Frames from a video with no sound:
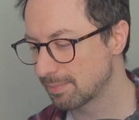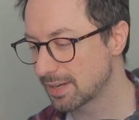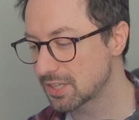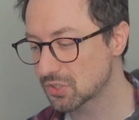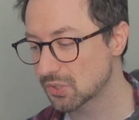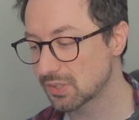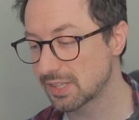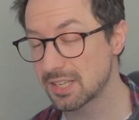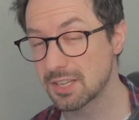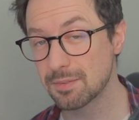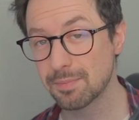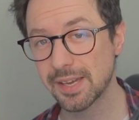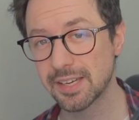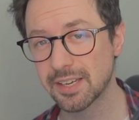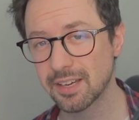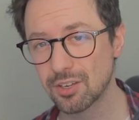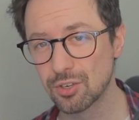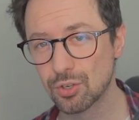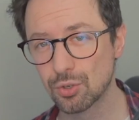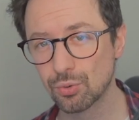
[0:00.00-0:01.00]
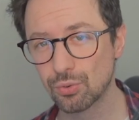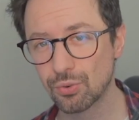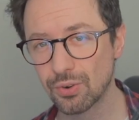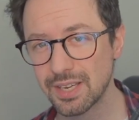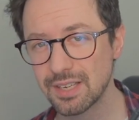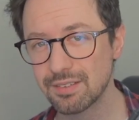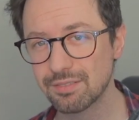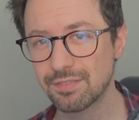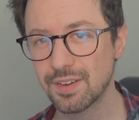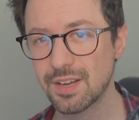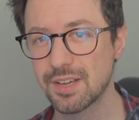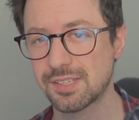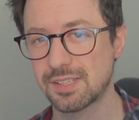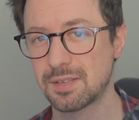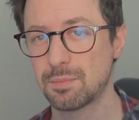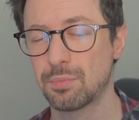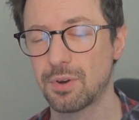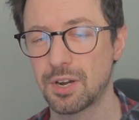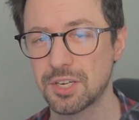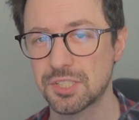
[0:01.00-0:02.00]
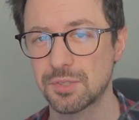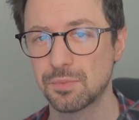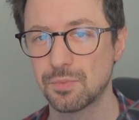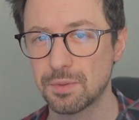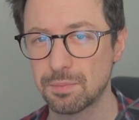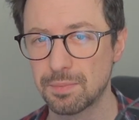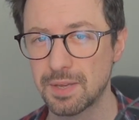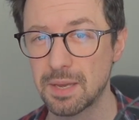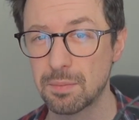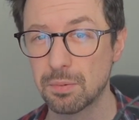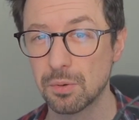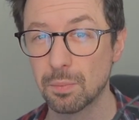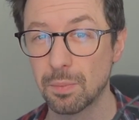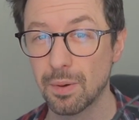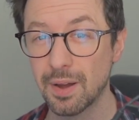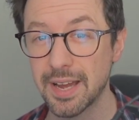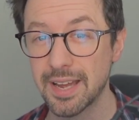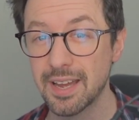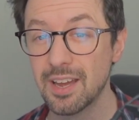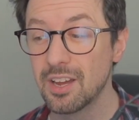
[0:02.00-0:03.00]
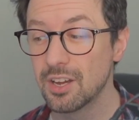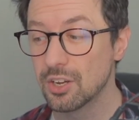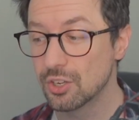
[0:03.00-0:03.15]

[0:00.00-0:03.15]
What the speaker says: make sure that you make a great first impression with people by